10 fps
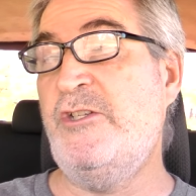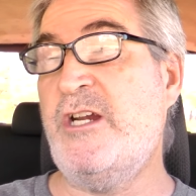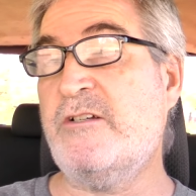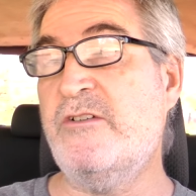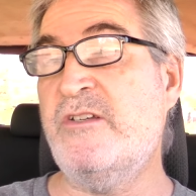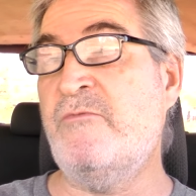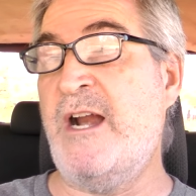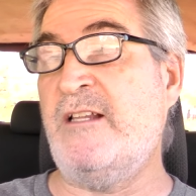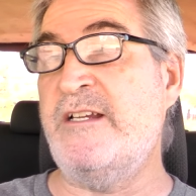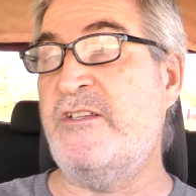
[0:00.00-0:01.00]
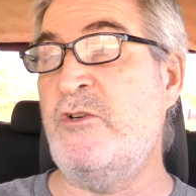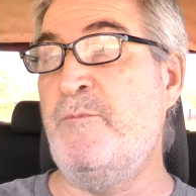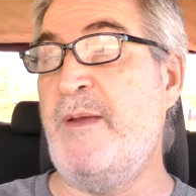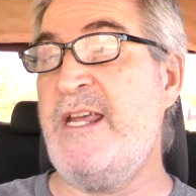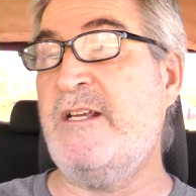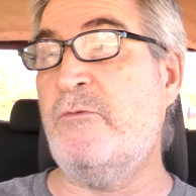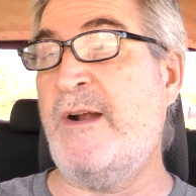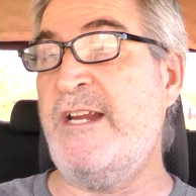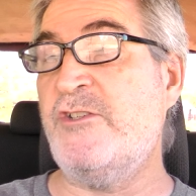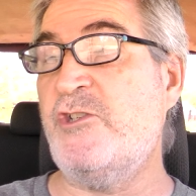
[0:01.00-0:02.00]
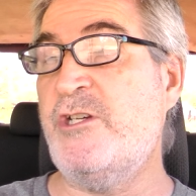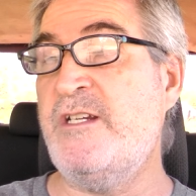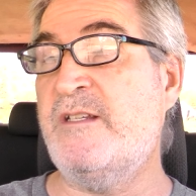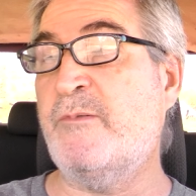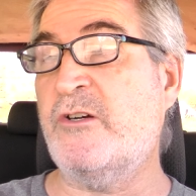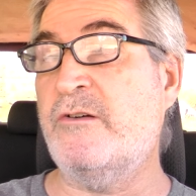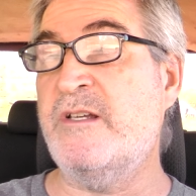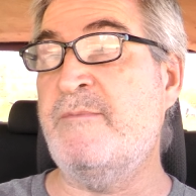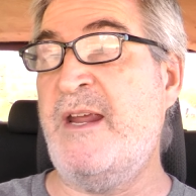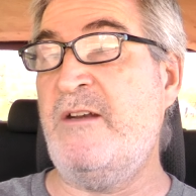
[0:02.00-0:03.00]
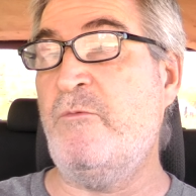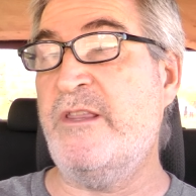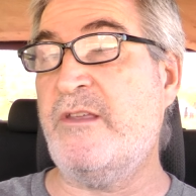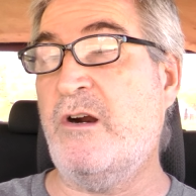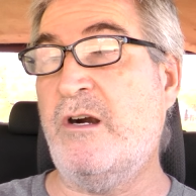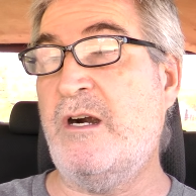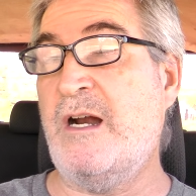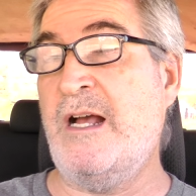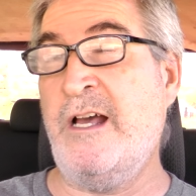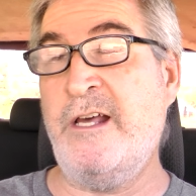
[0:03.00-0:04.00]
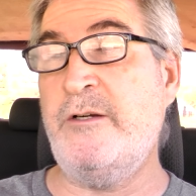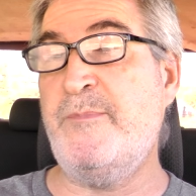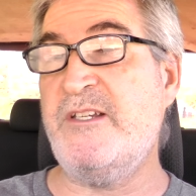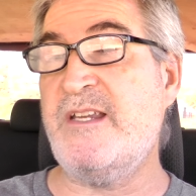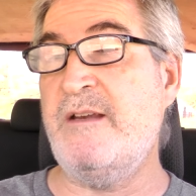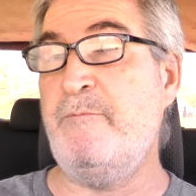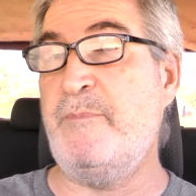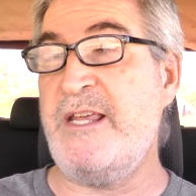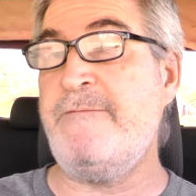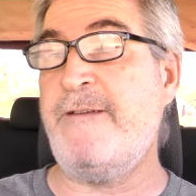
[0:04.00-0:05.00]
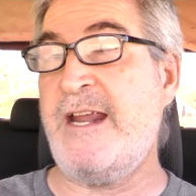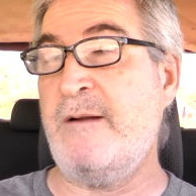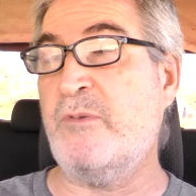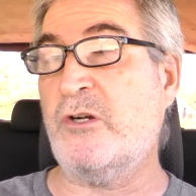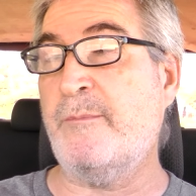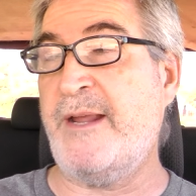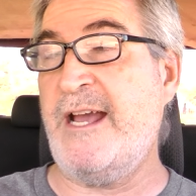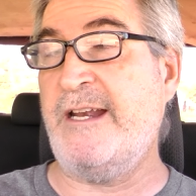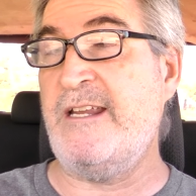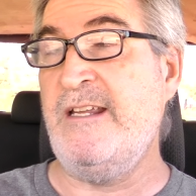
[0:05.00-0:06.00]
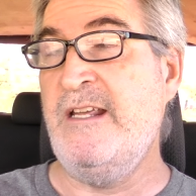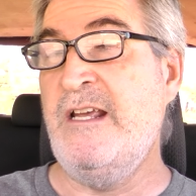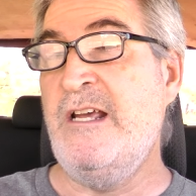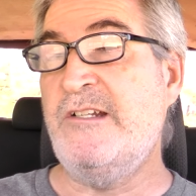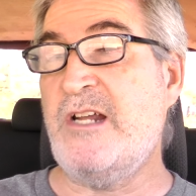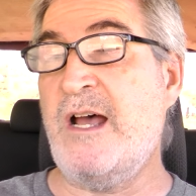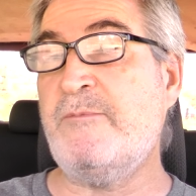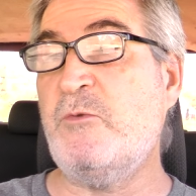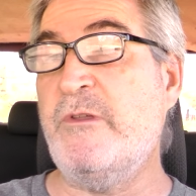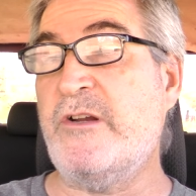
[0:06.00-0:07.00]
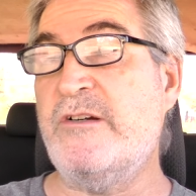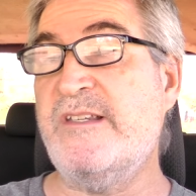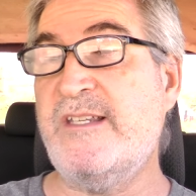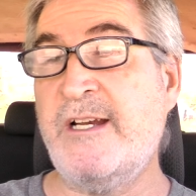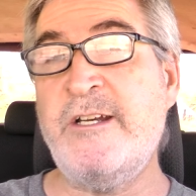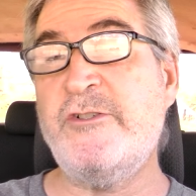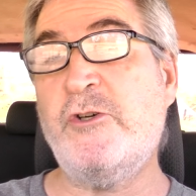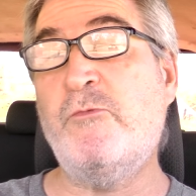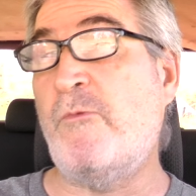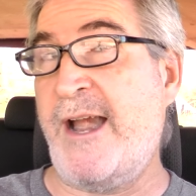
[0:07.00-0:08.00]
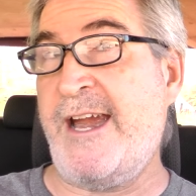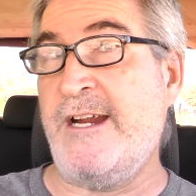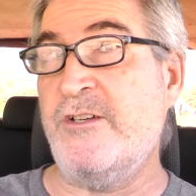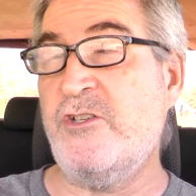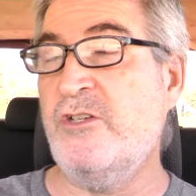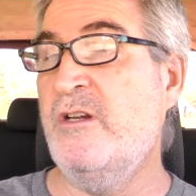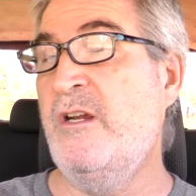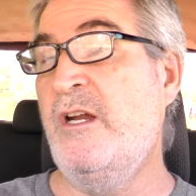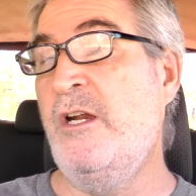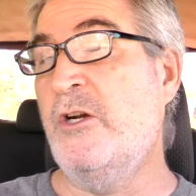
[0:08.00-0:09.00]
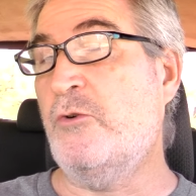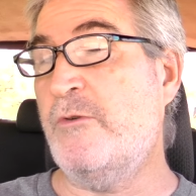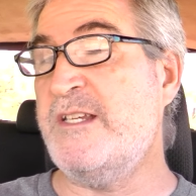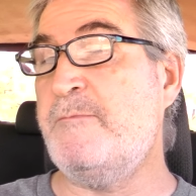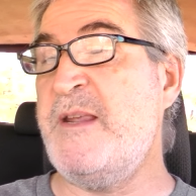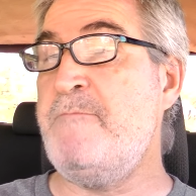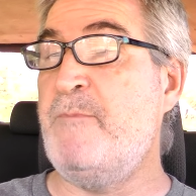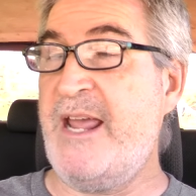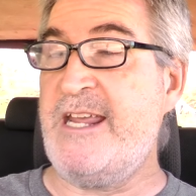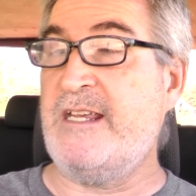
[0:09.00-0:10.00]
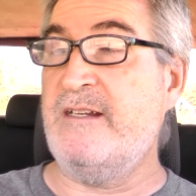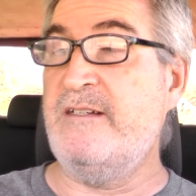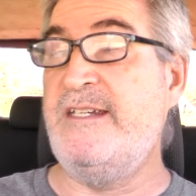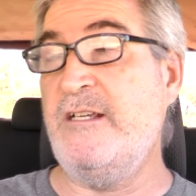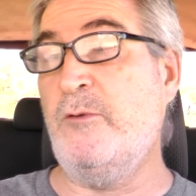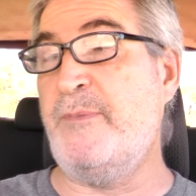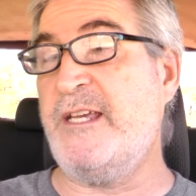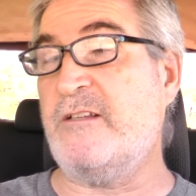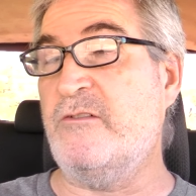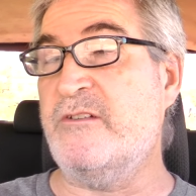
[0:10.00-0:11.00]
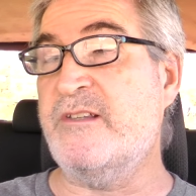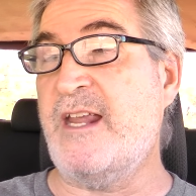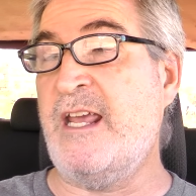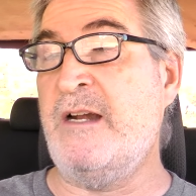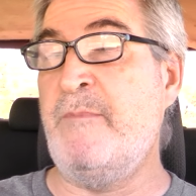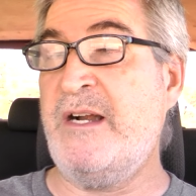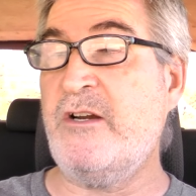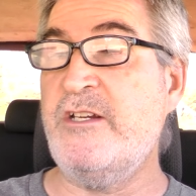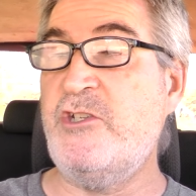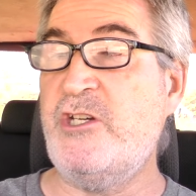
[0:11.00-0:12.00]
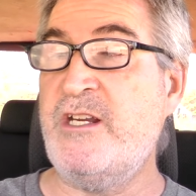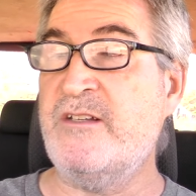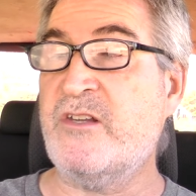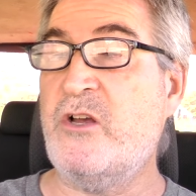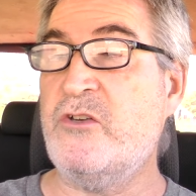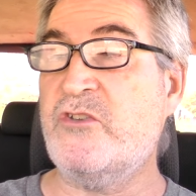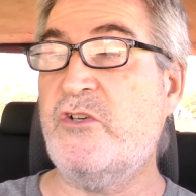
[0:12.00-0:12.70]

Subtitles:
Checkers and Rally's new Bacon Ranch Cheeseburger is made with our 100% beef hamburger patty, topped with our signature ranch, crispy bacon, dill pickles, and American cheese, all